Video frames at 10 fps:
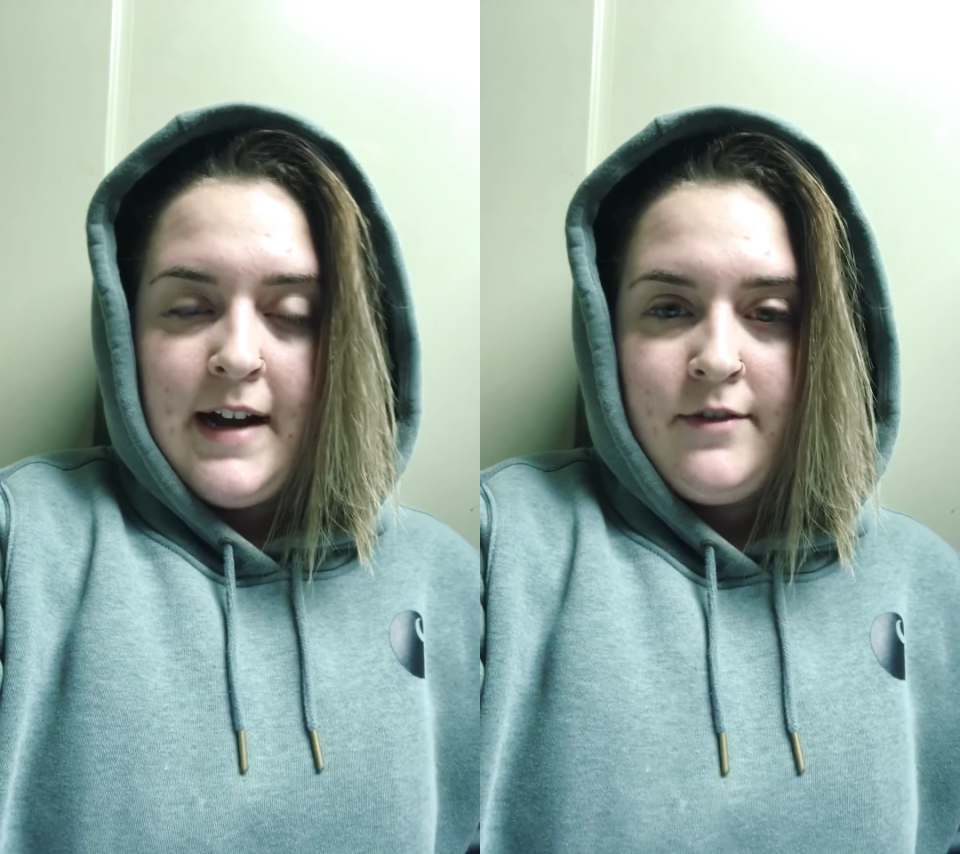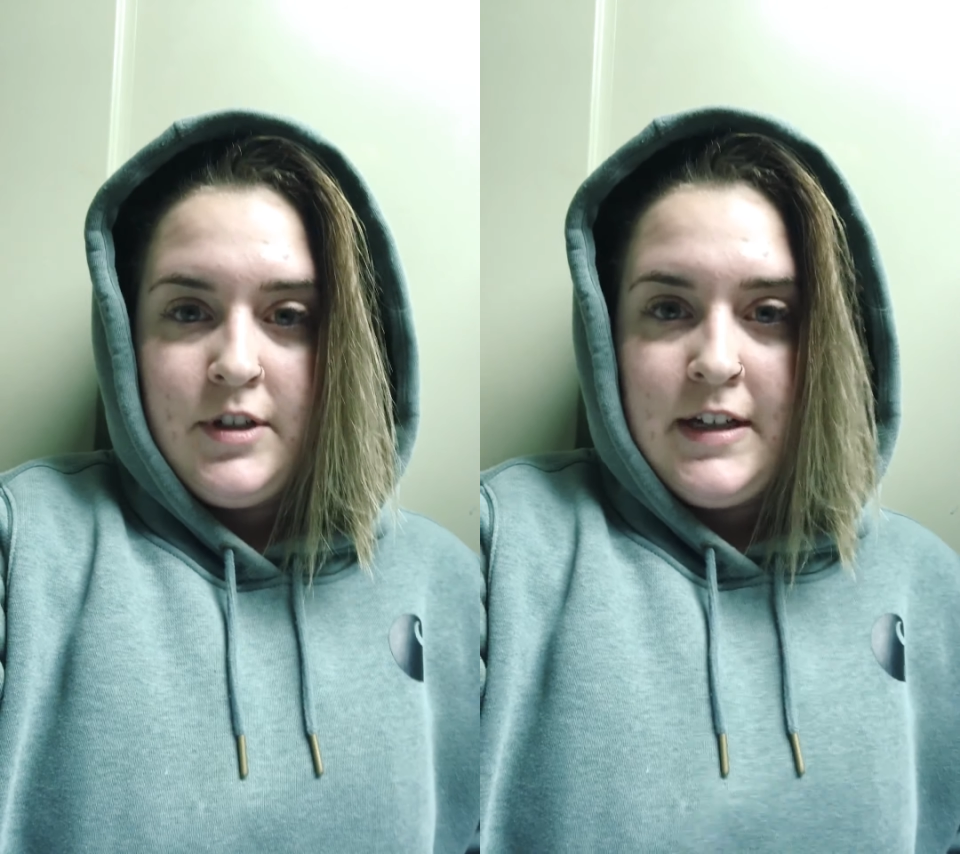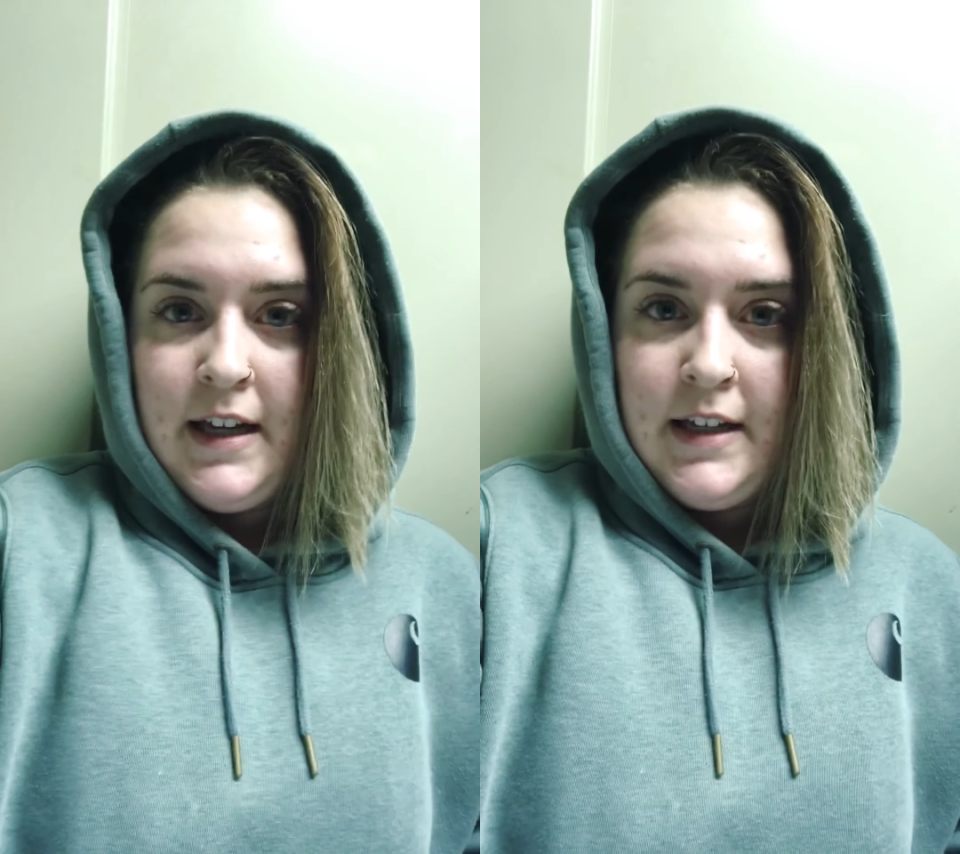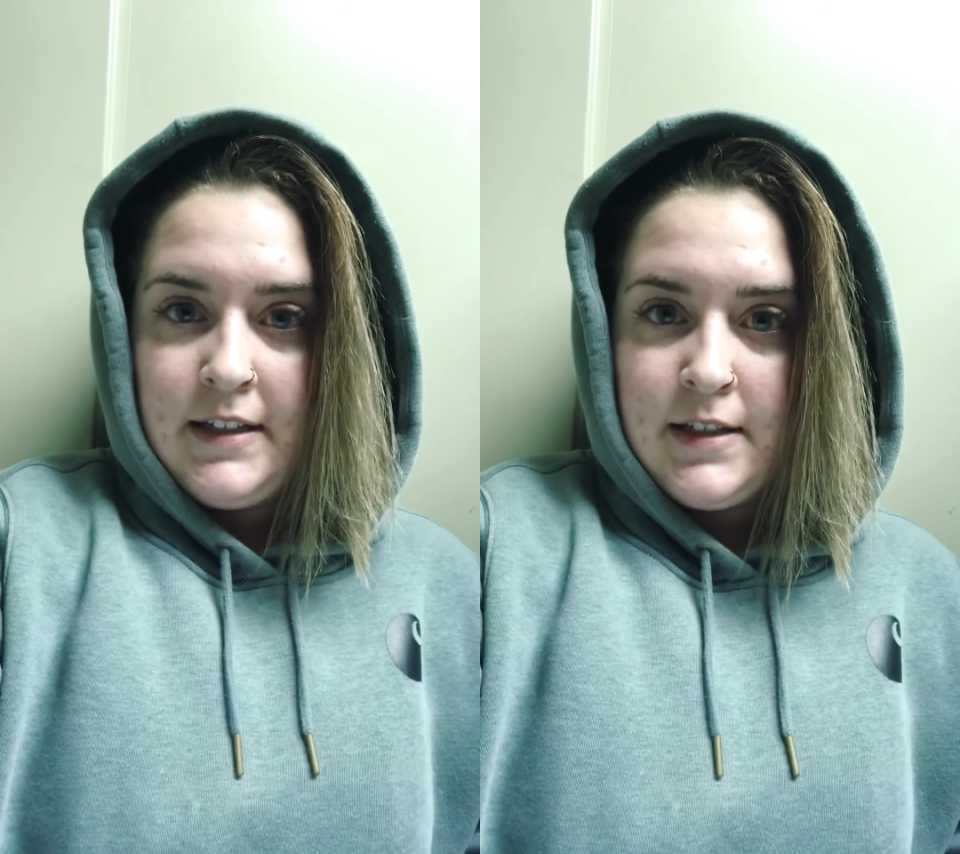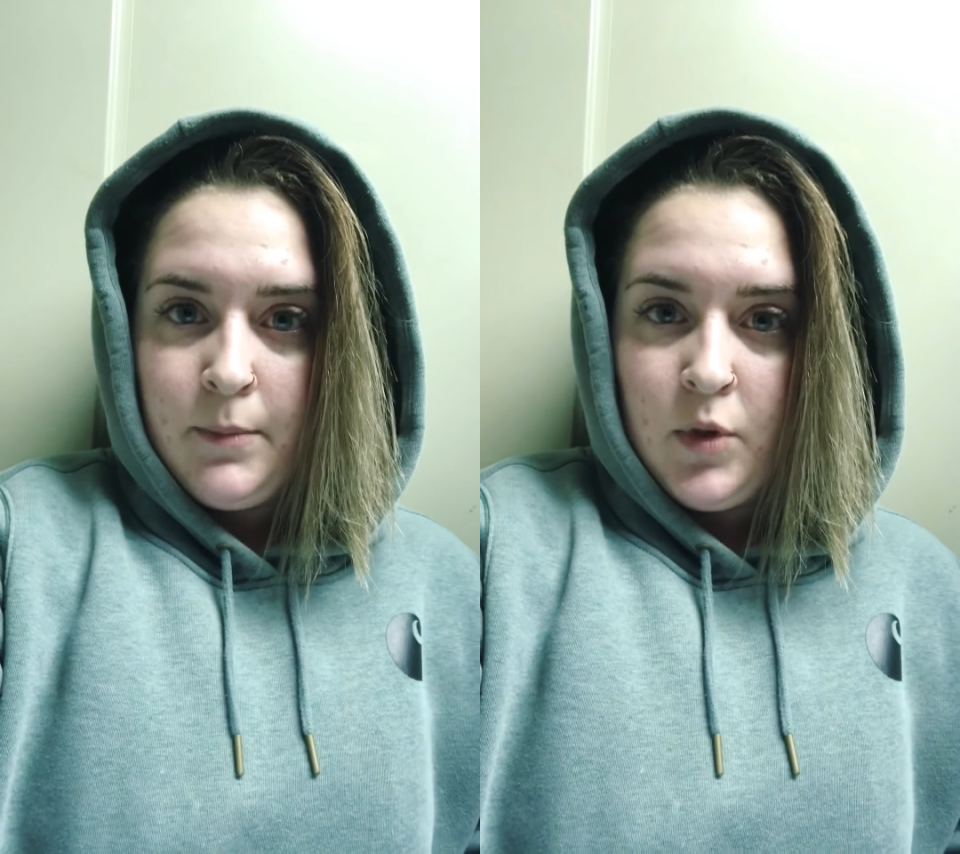after
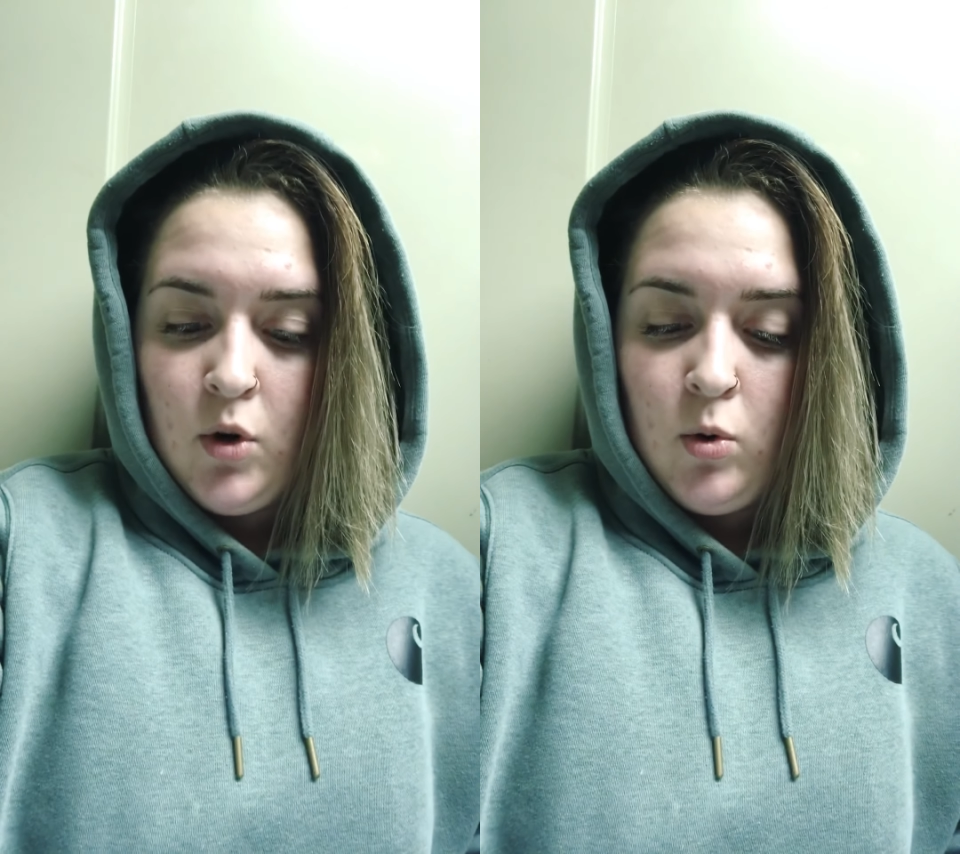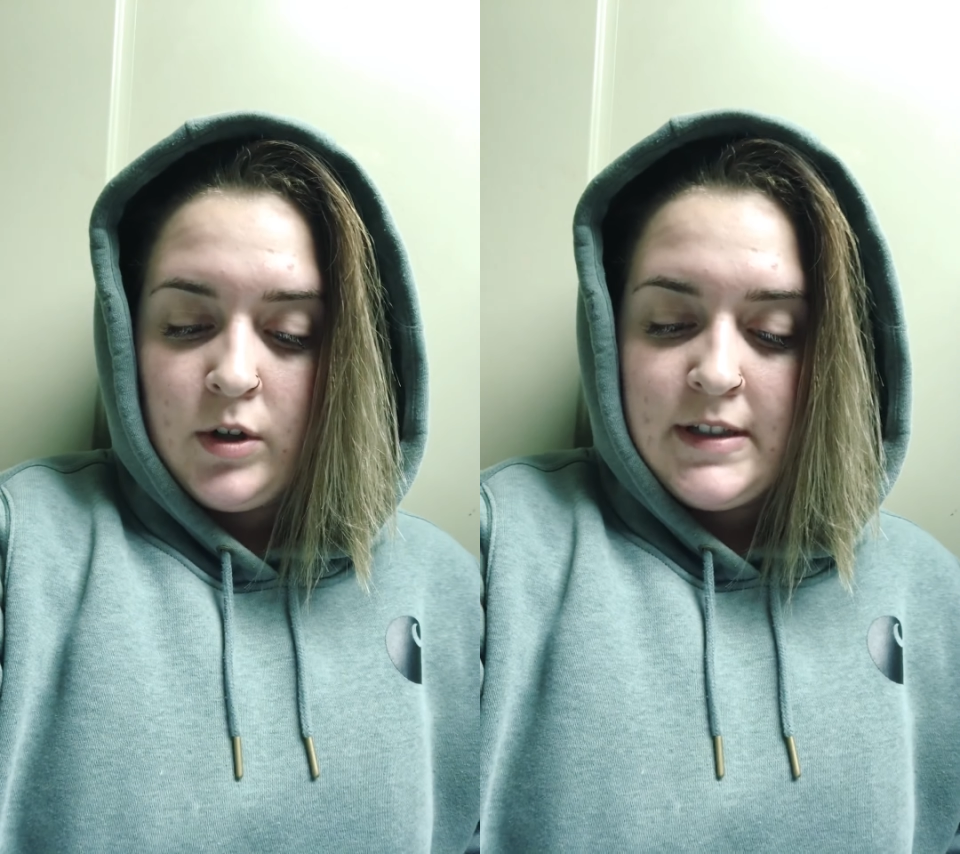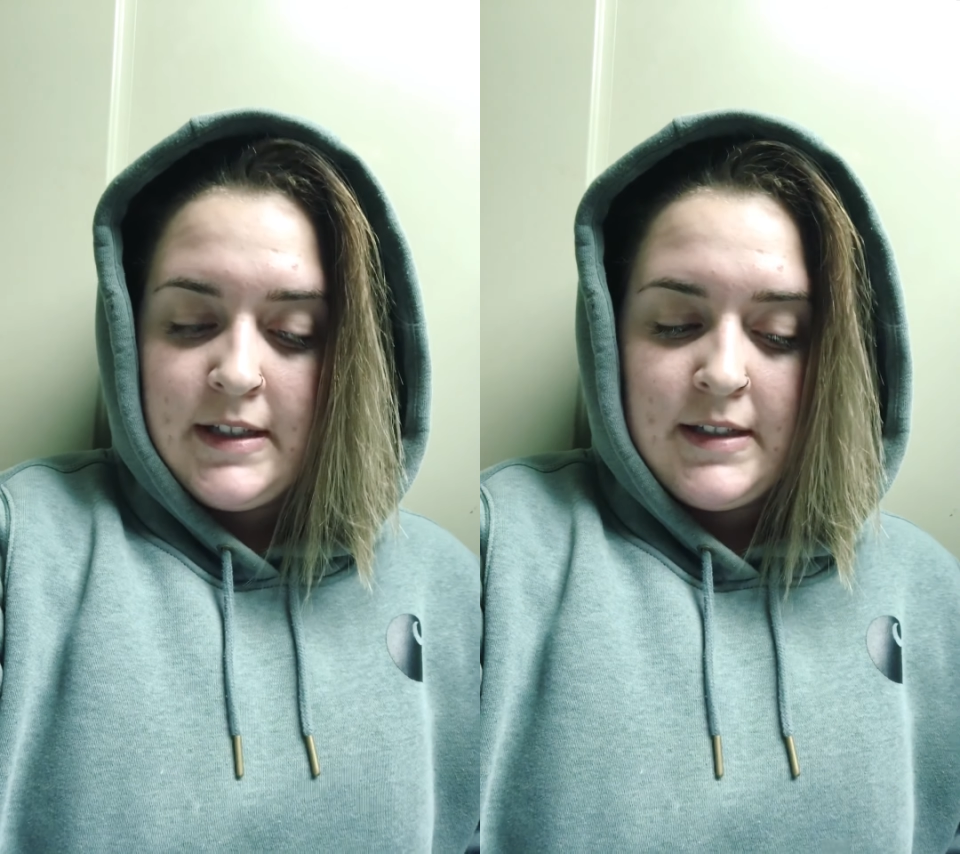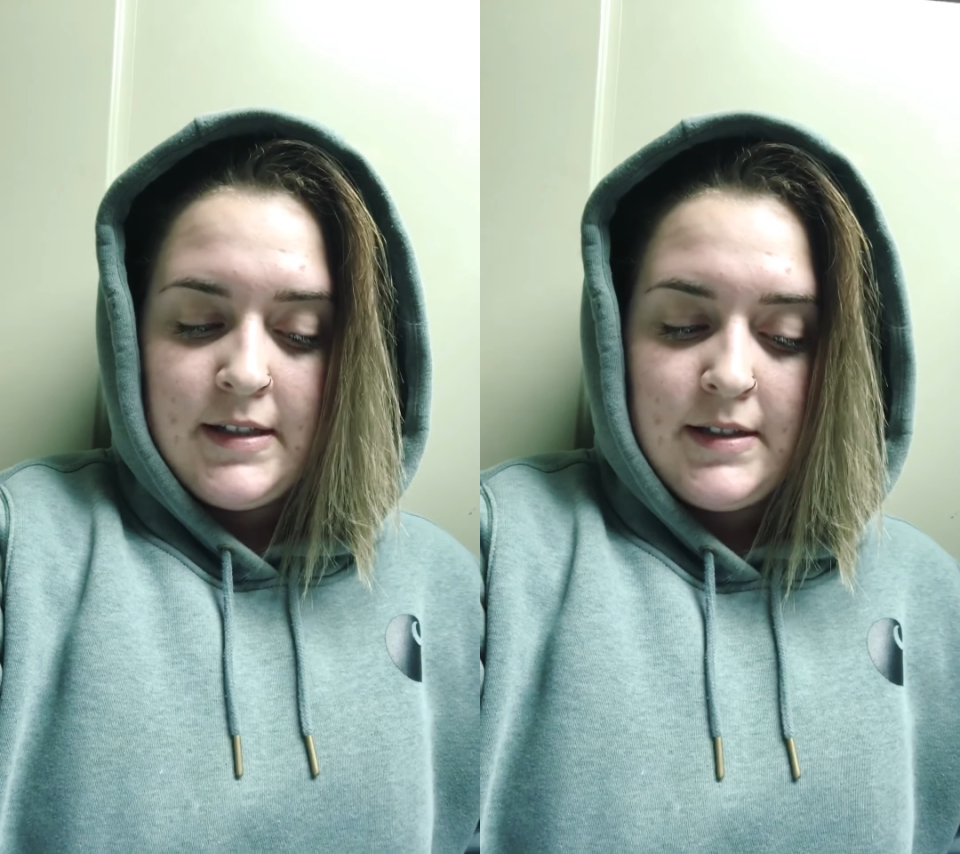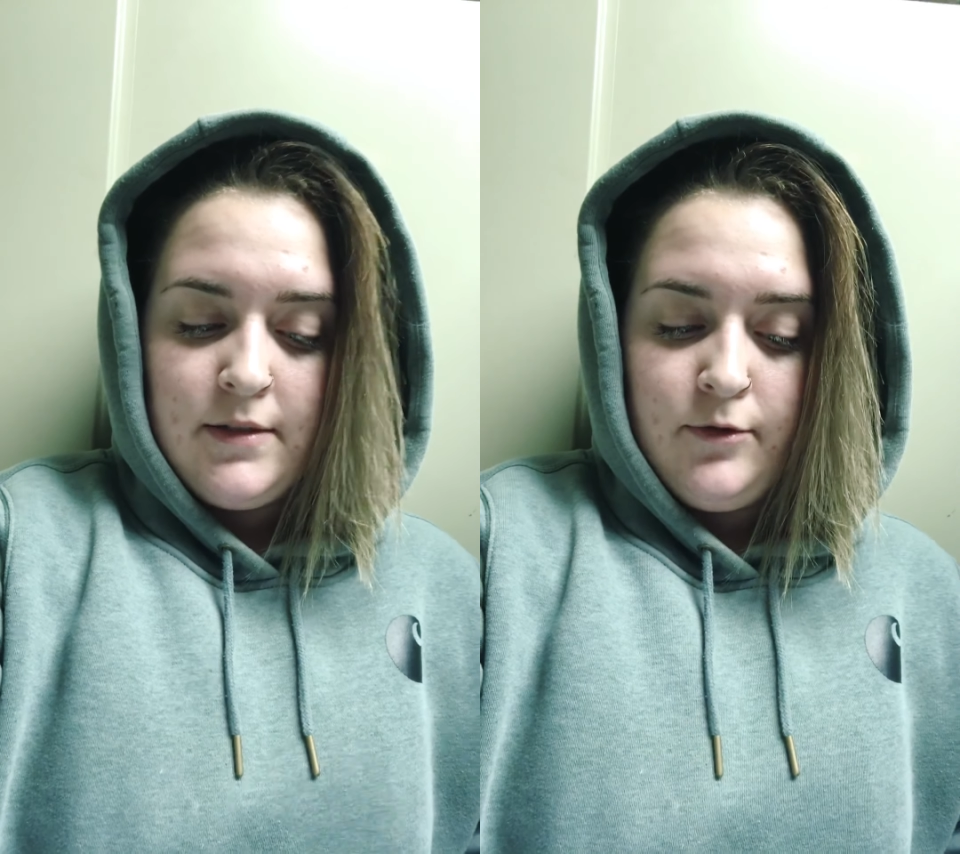taking summer
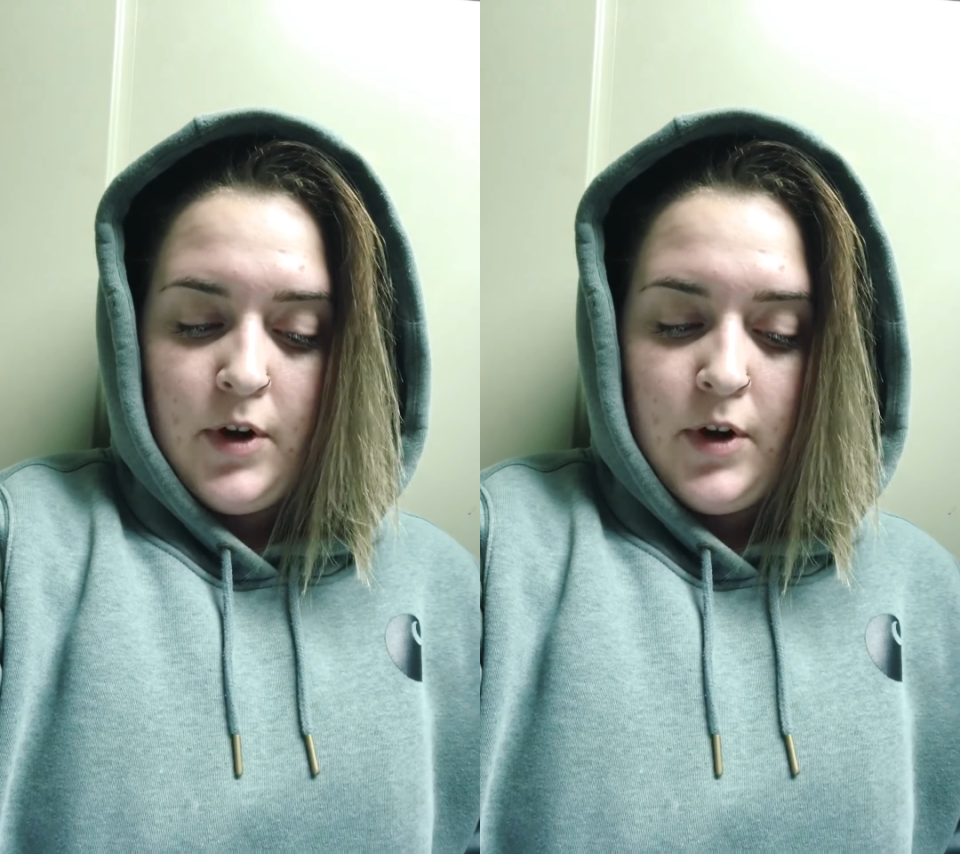courses